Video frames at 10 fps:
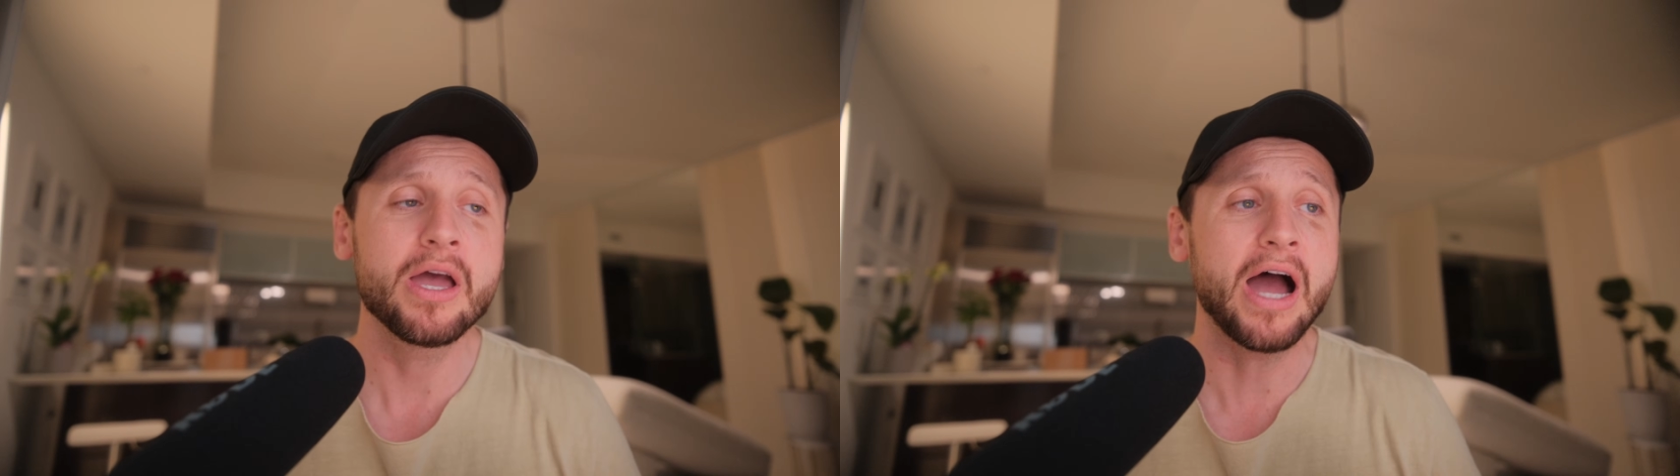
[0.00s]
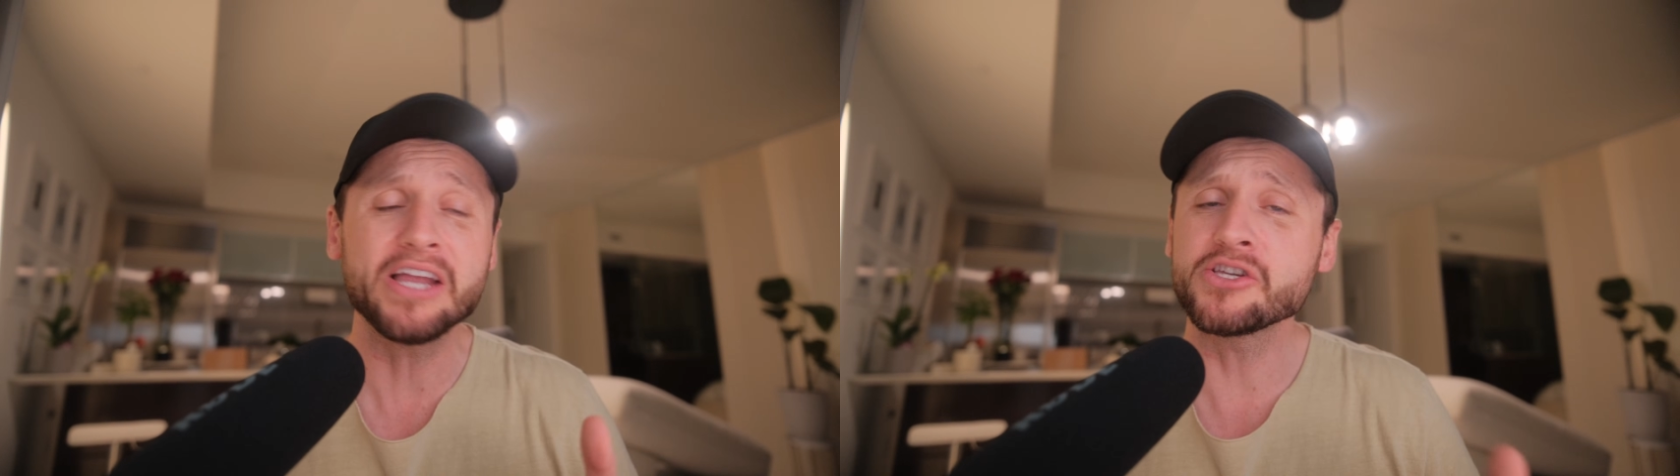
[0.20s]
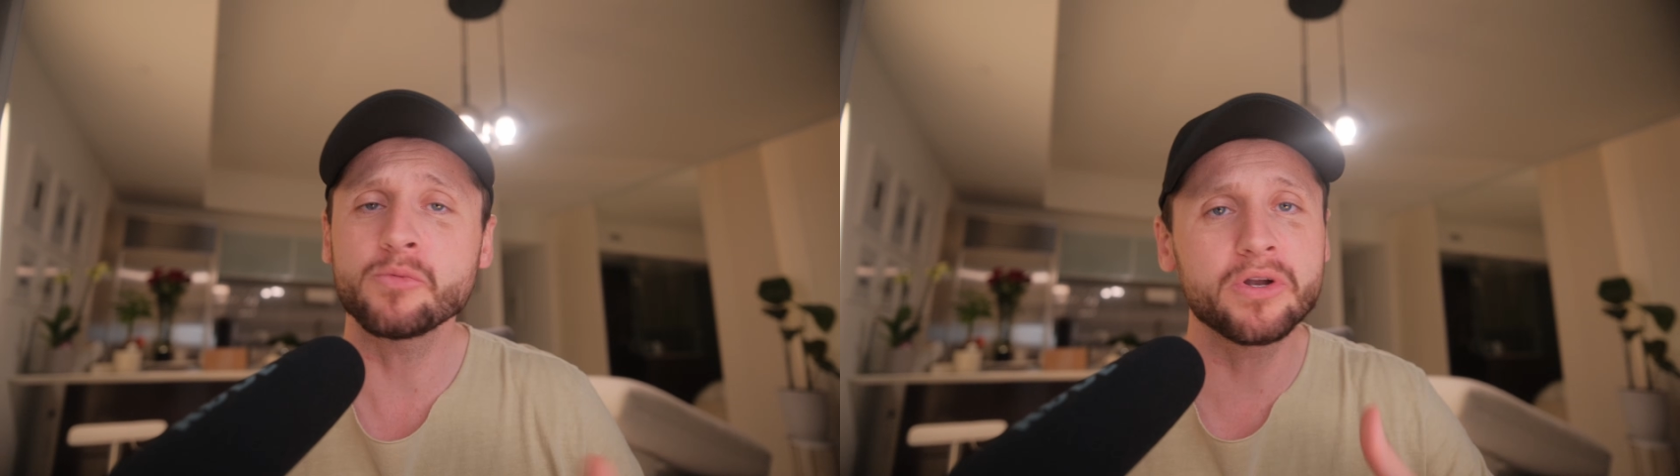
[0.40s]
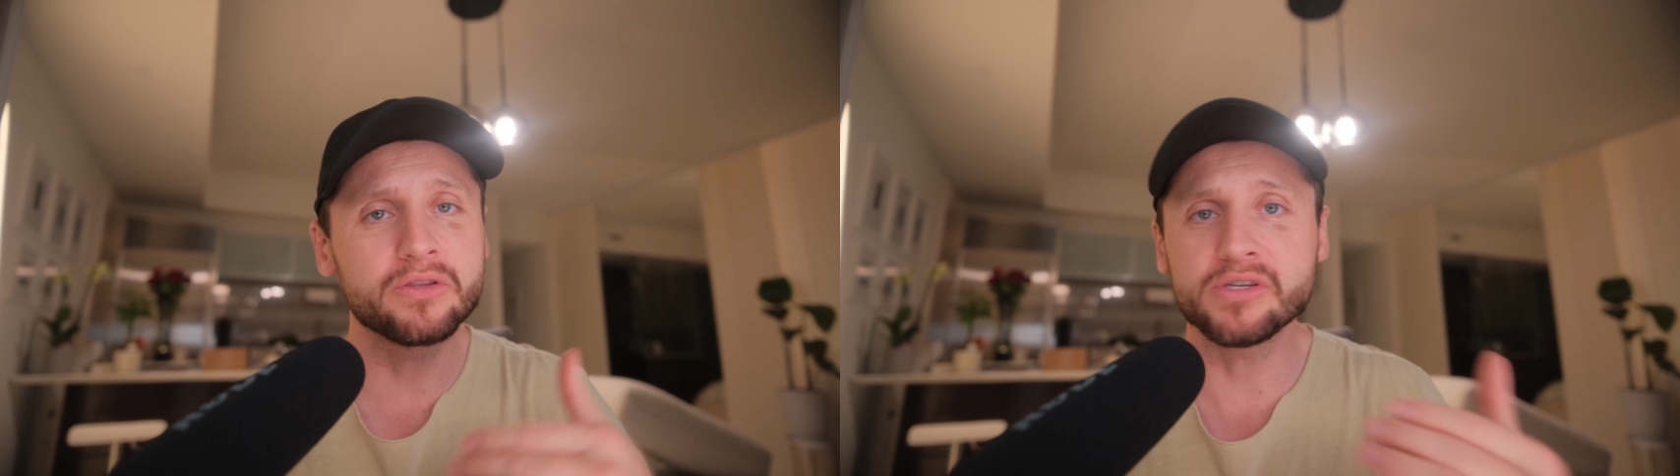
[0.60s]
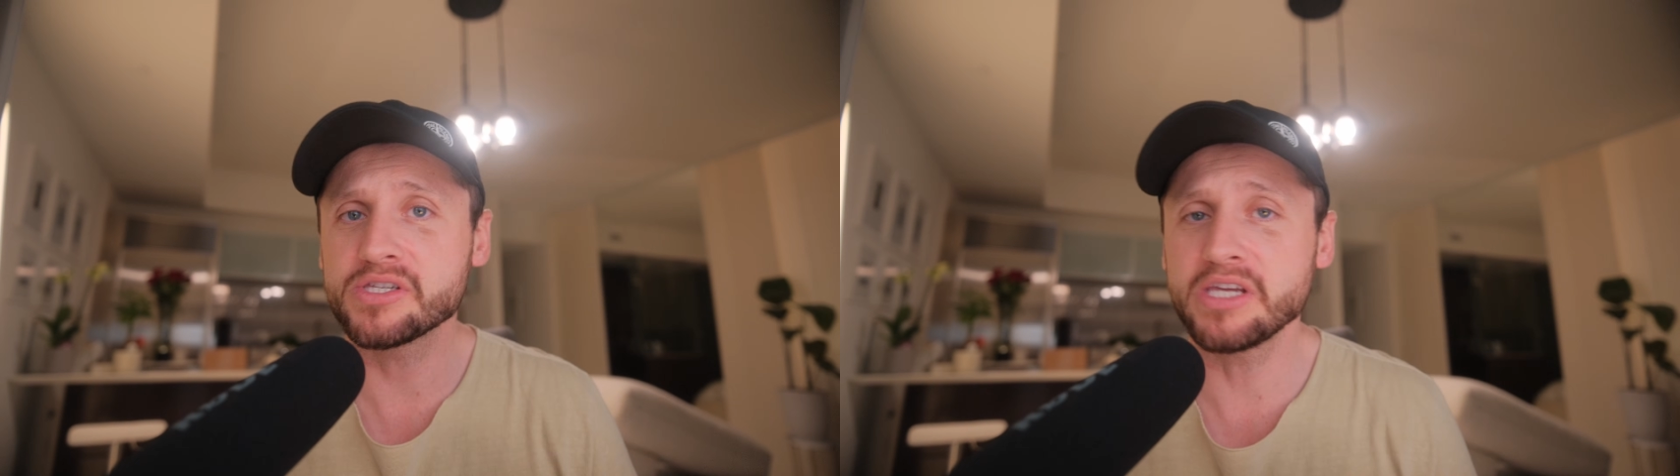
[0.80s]
I just wanted
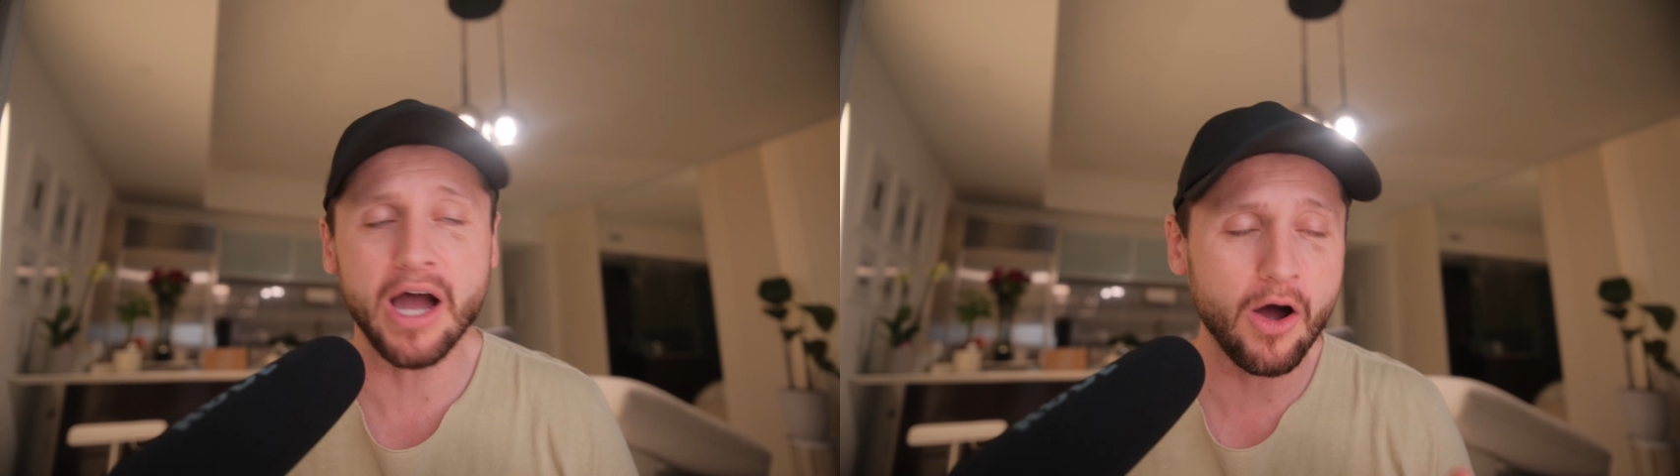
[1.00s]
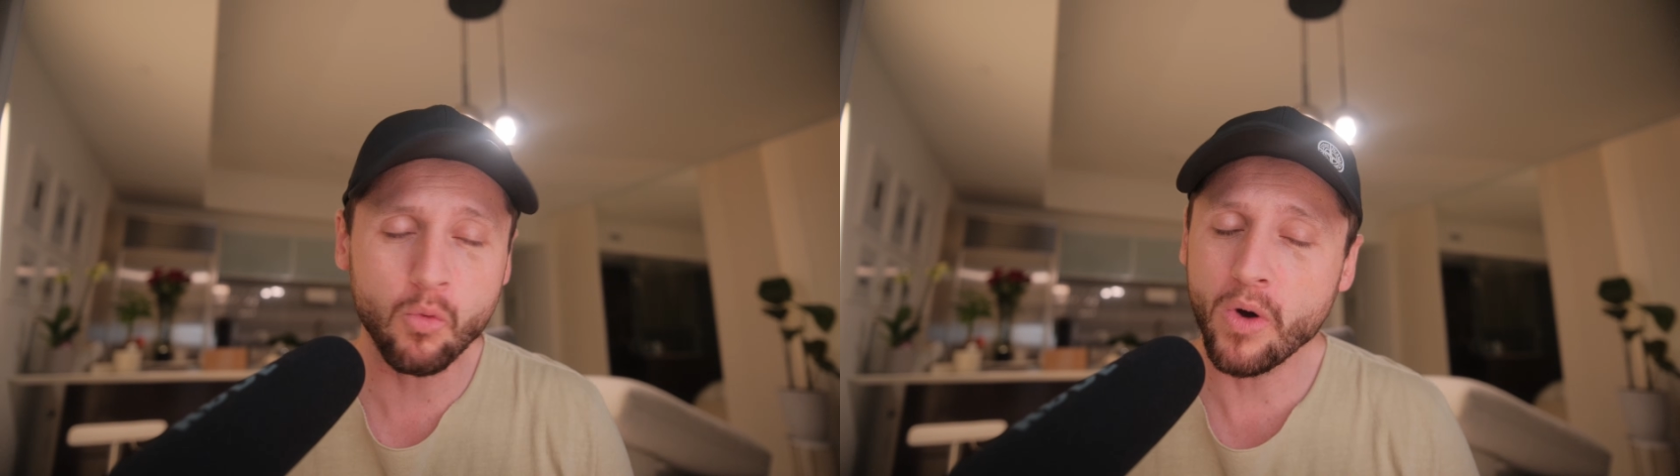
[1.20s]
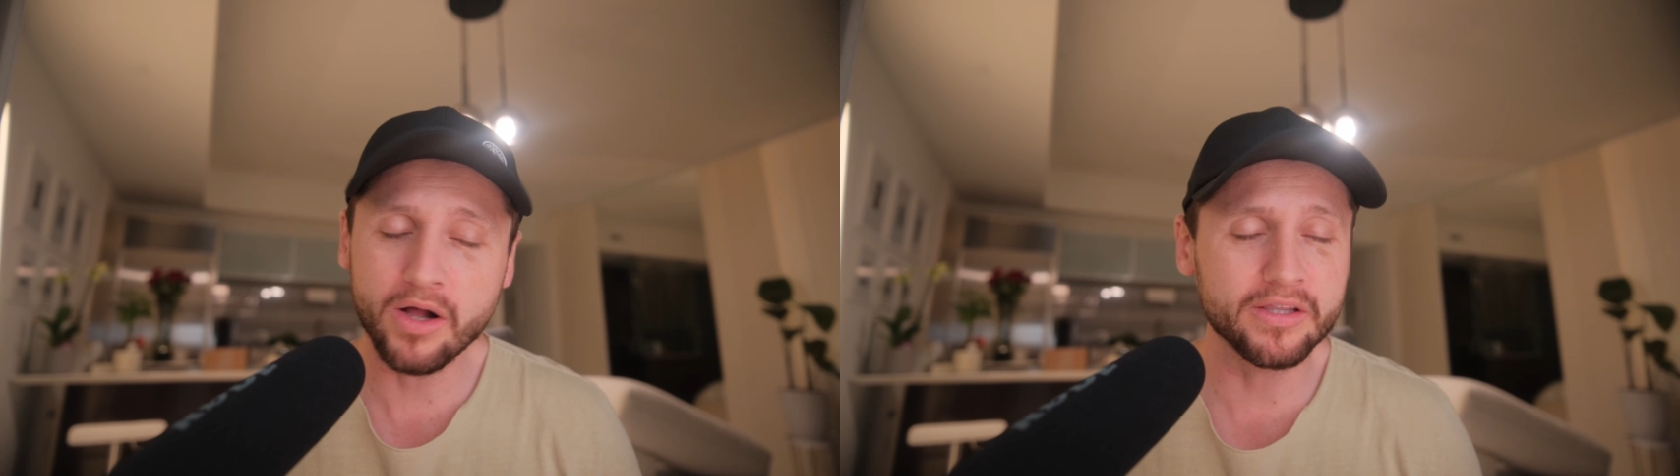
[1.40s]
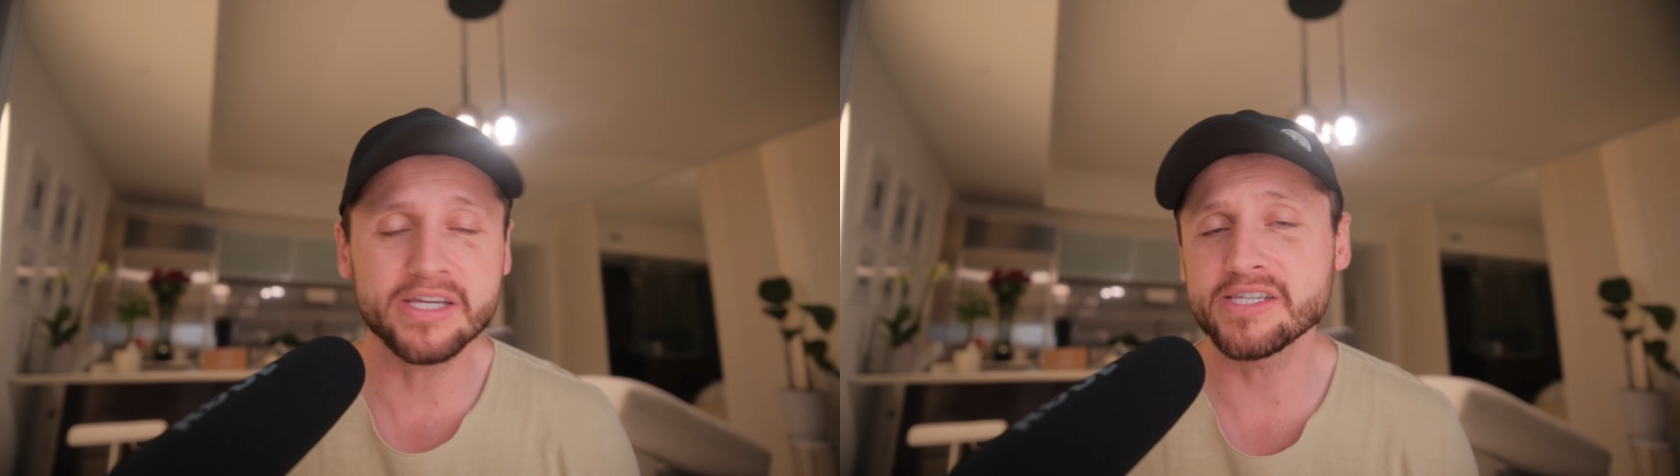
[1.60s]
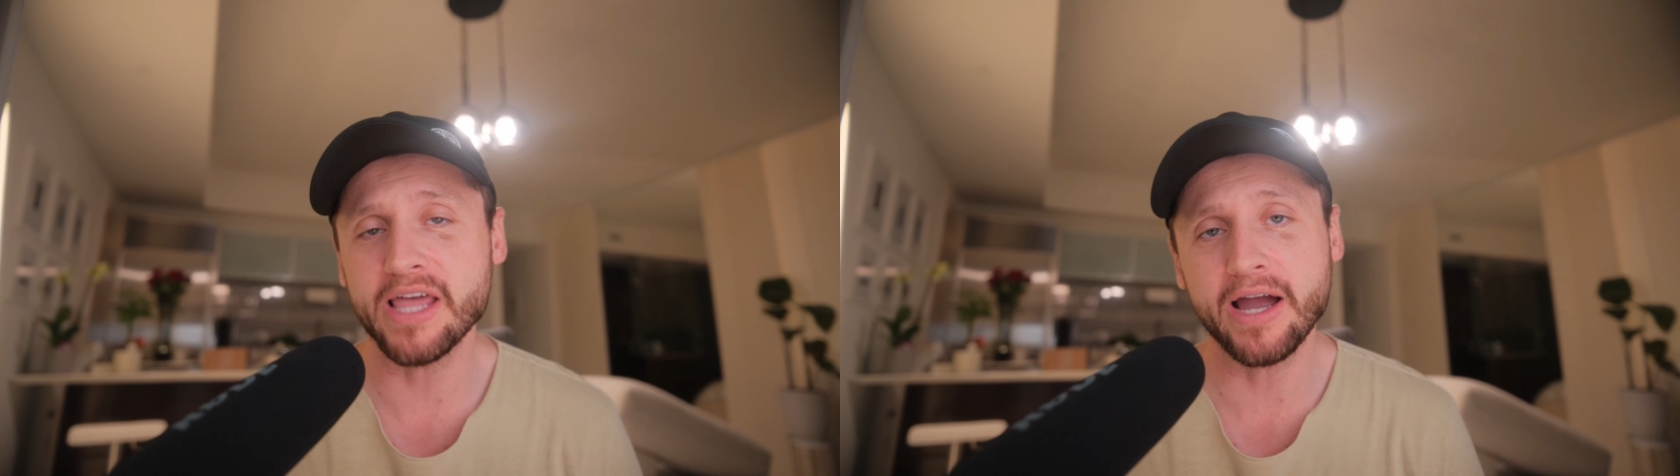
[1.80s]
to see how well they
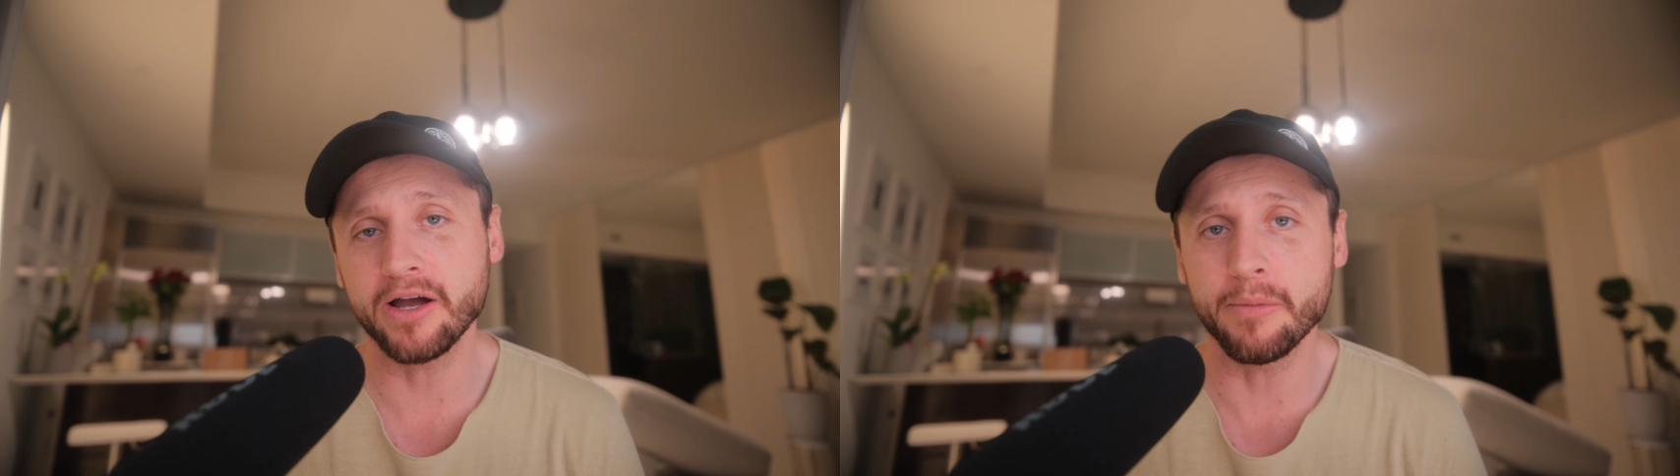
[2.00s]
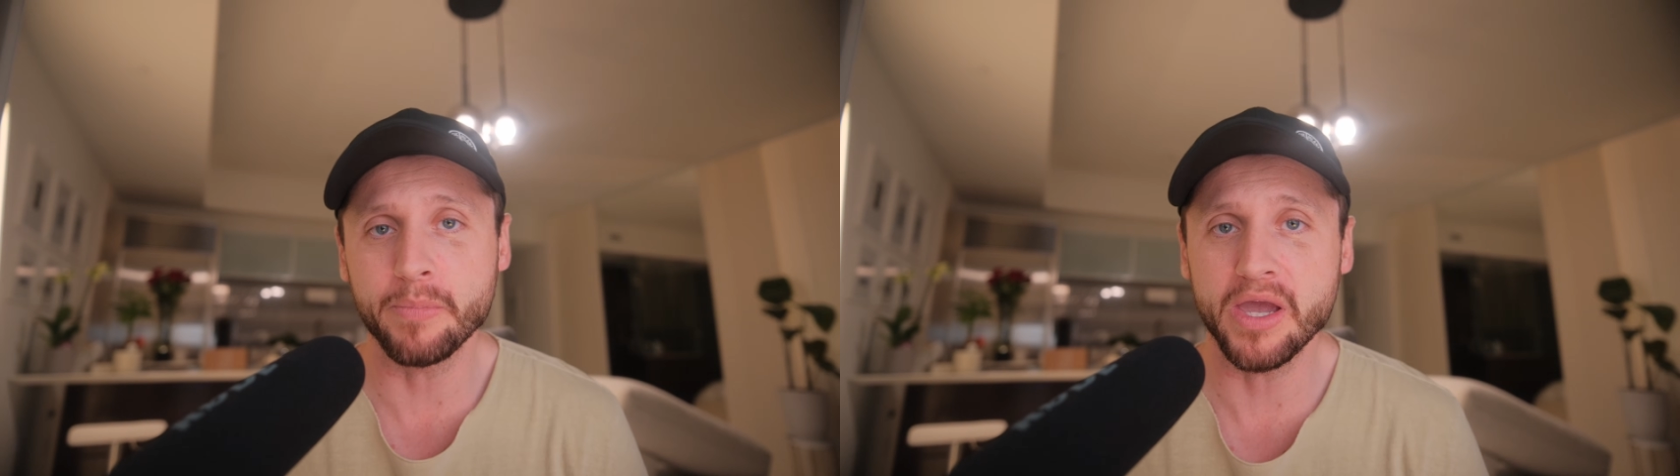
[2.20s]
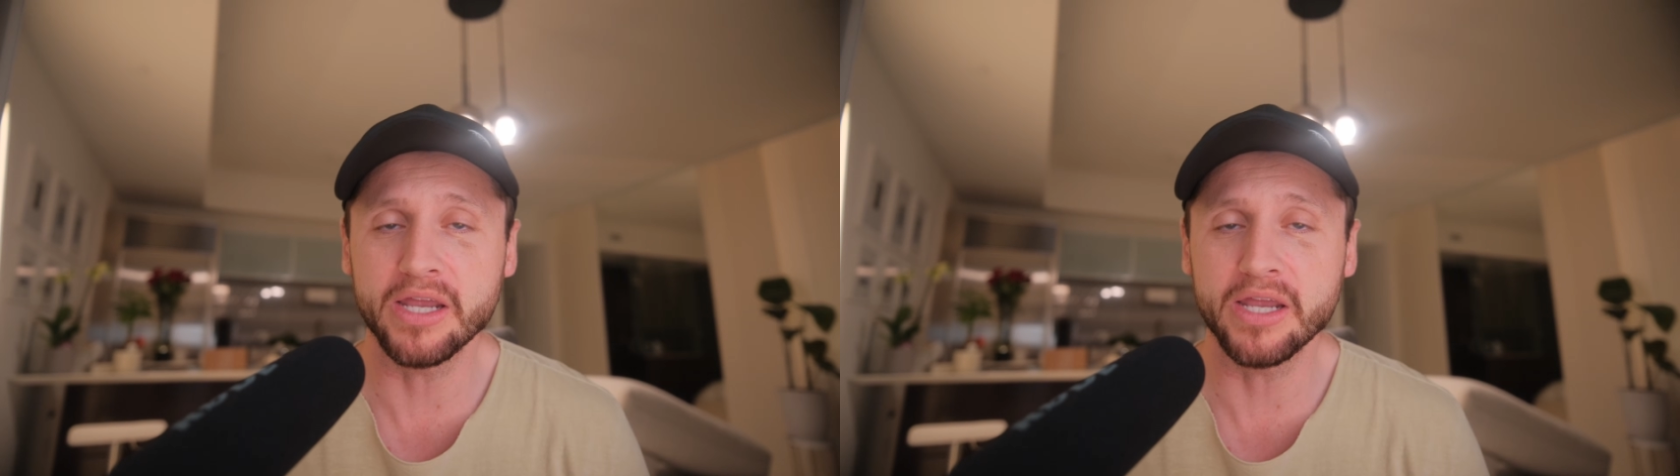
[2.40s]
stack up